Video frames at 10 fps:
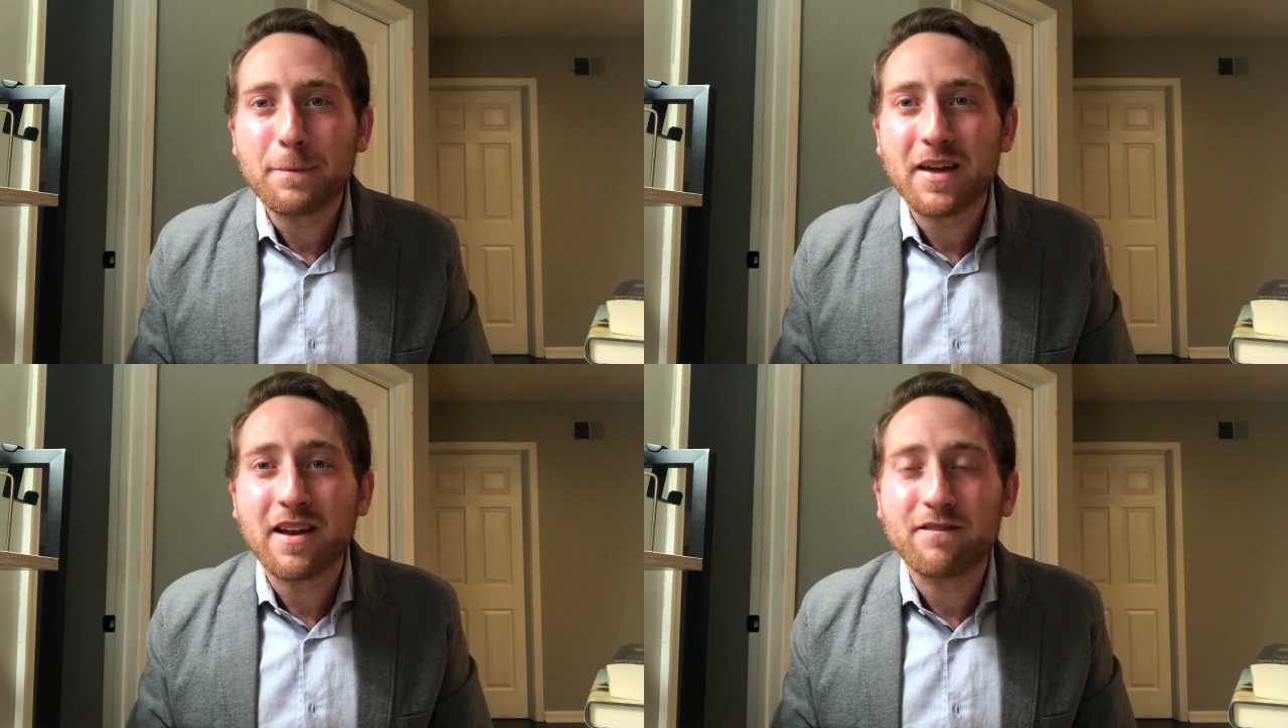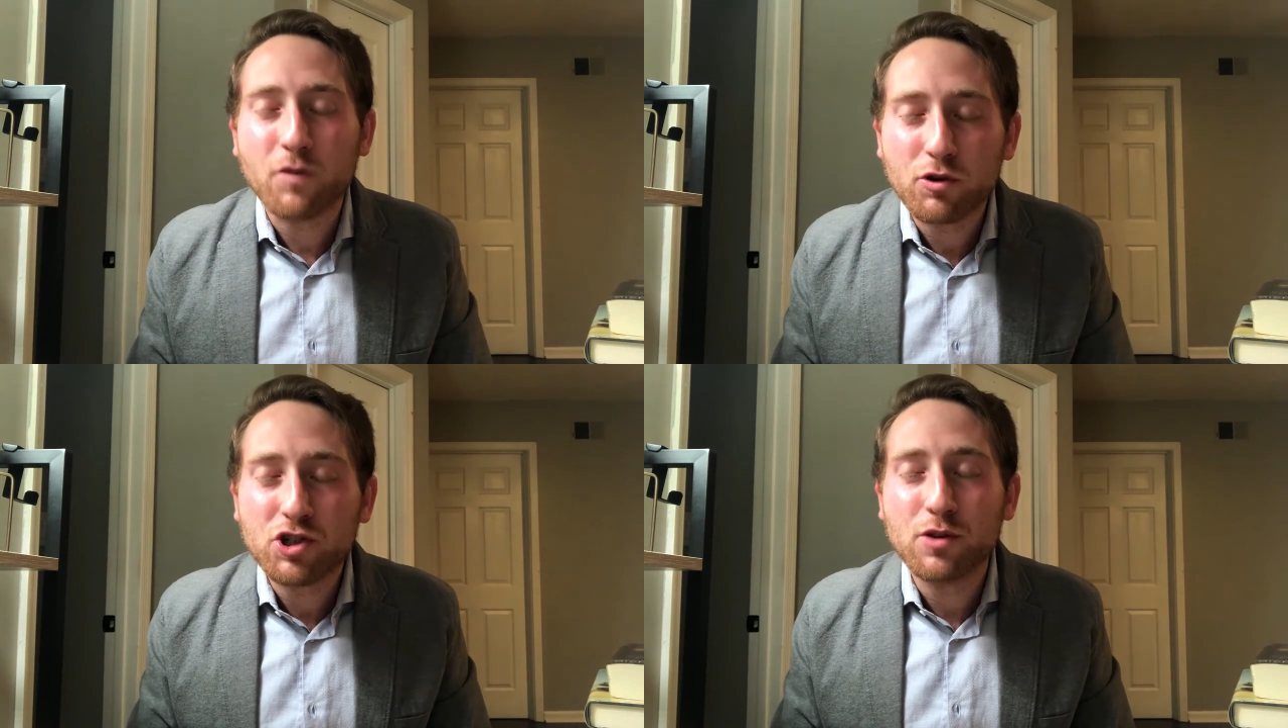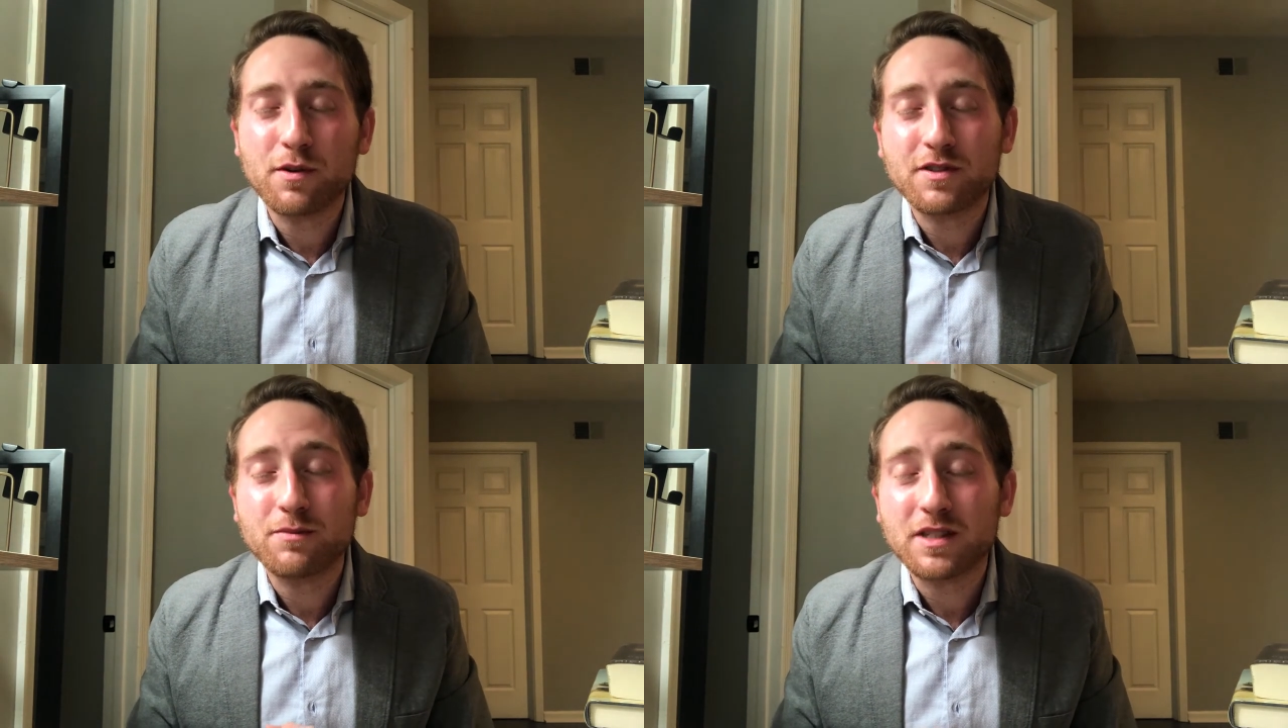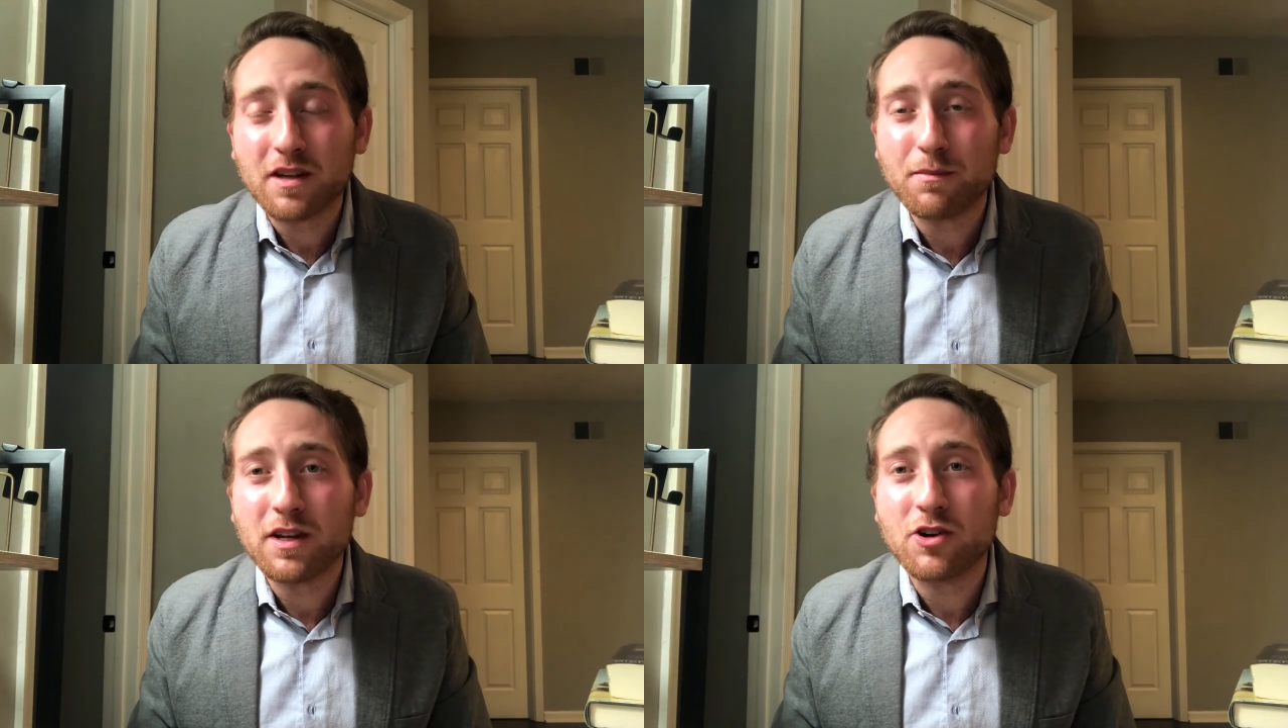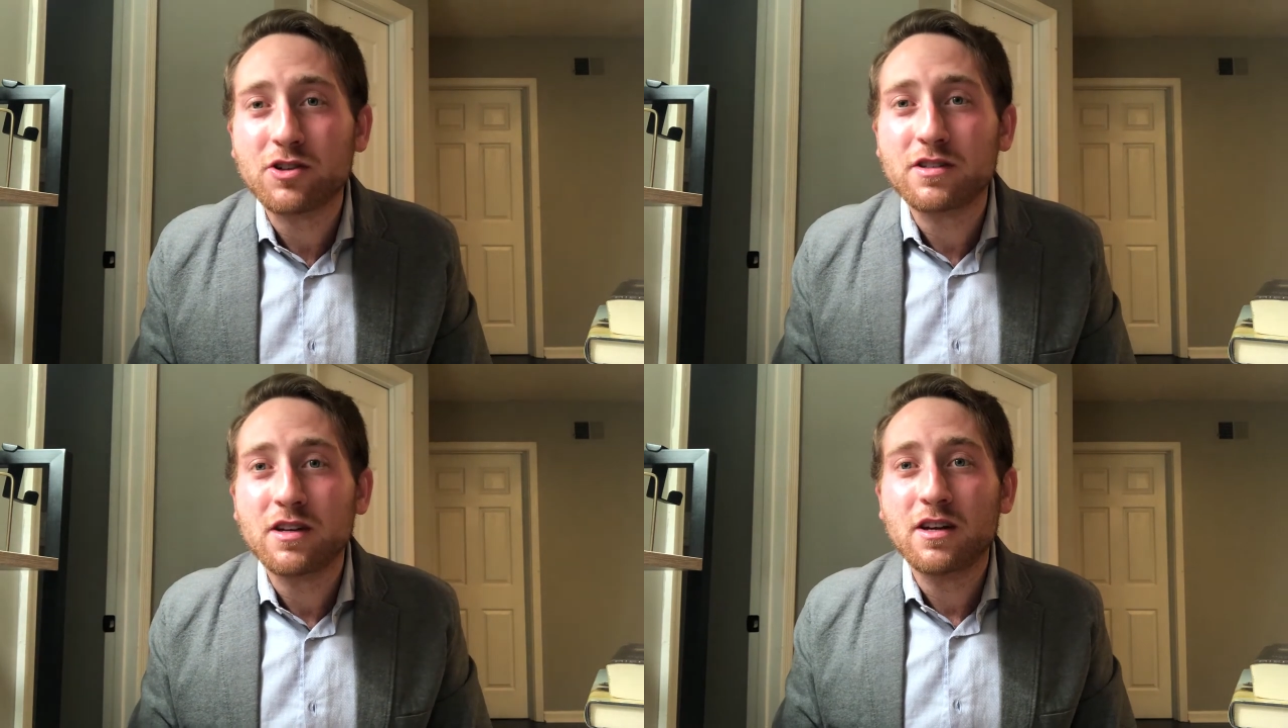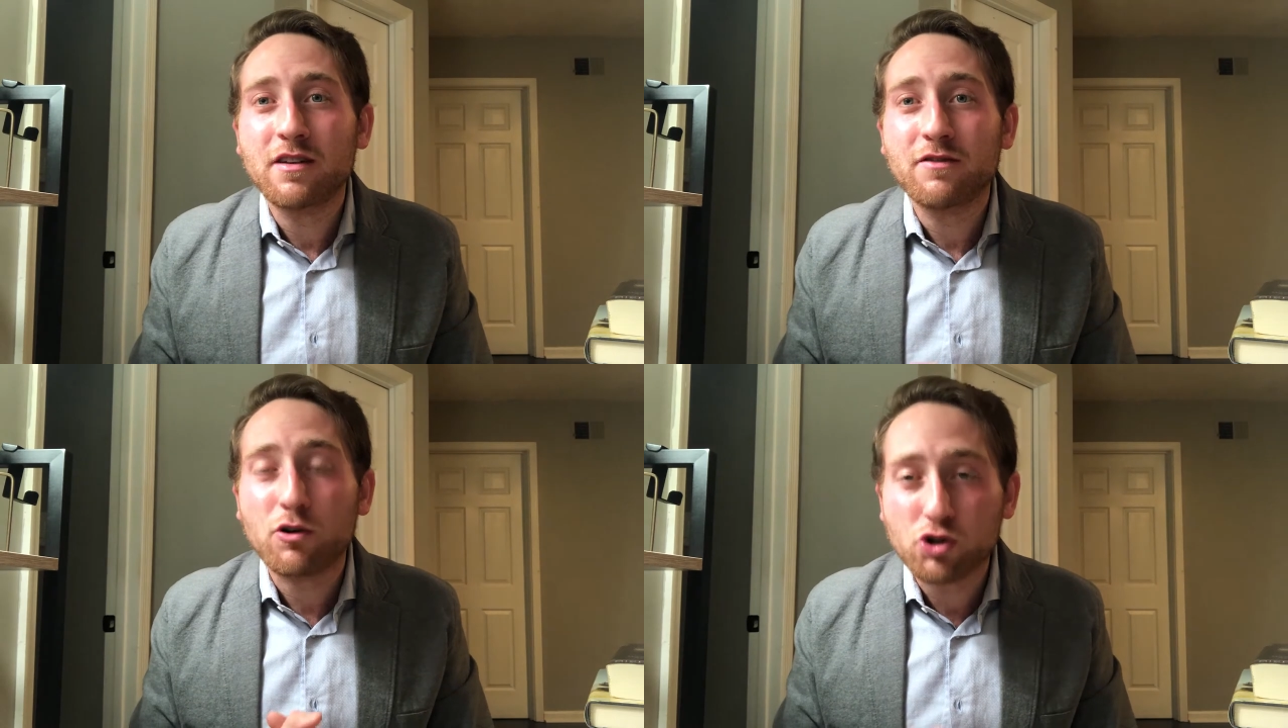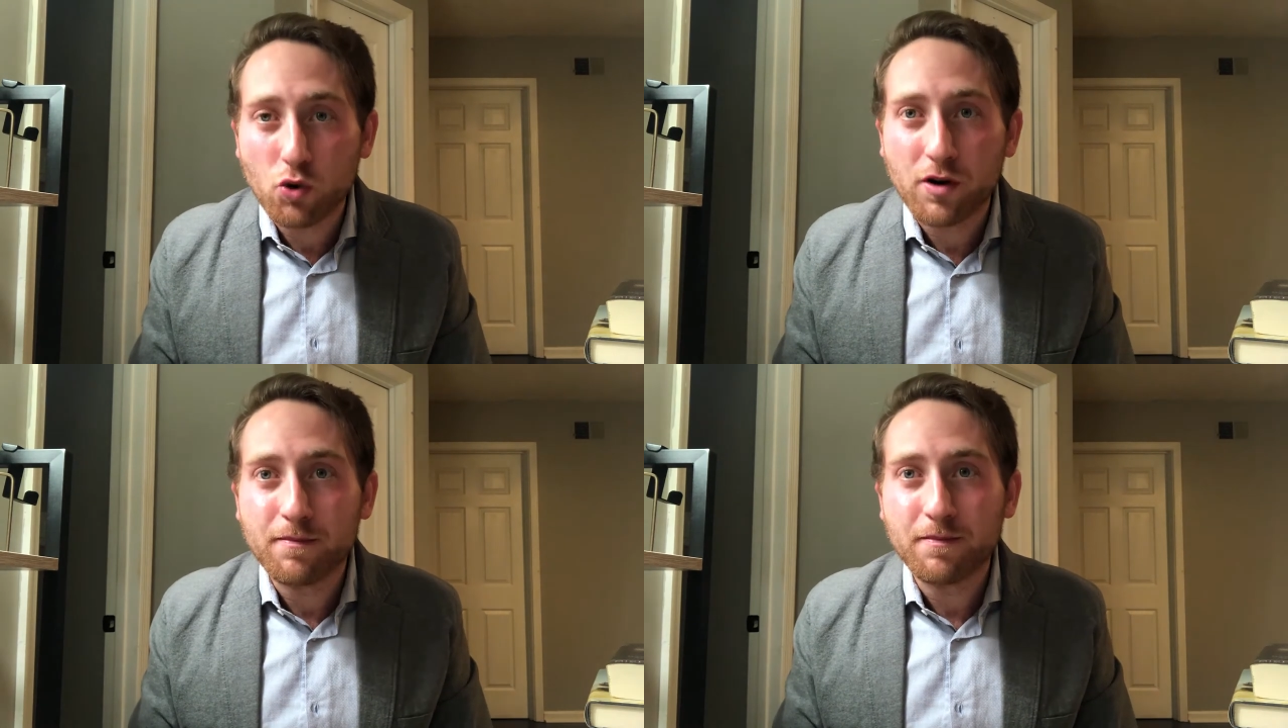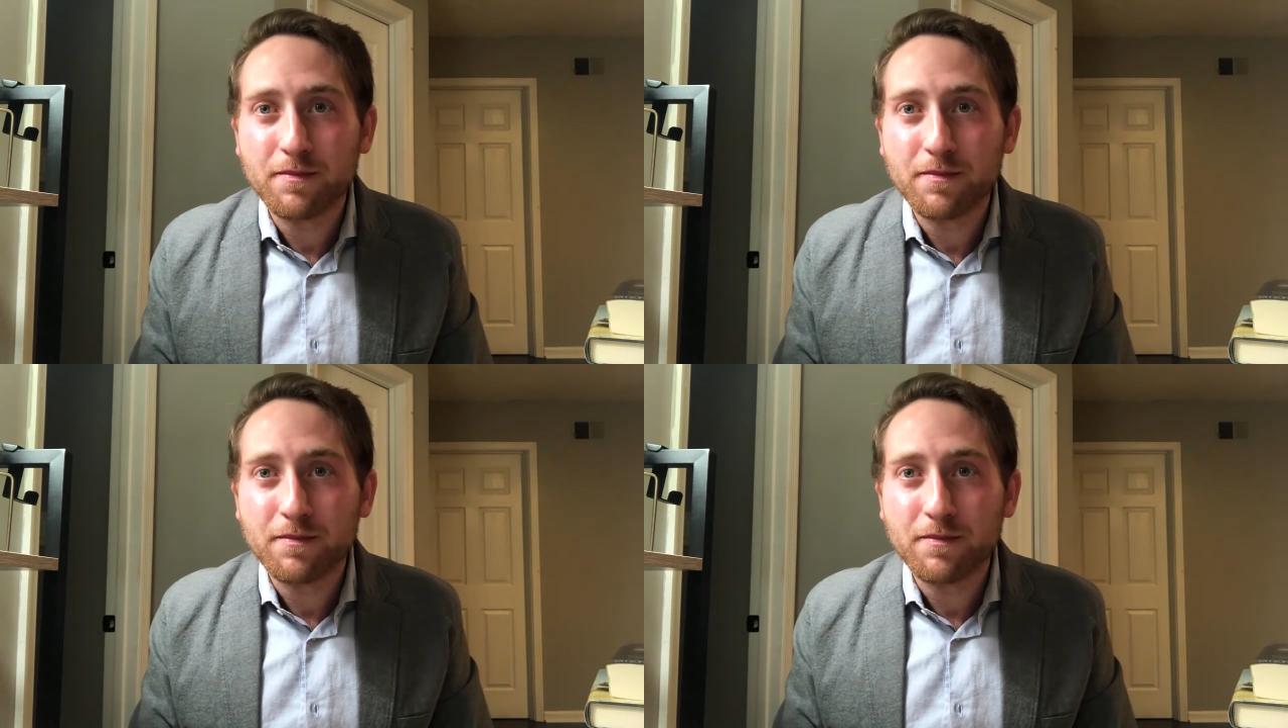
And unfortunately, we've seen some leaders fall short,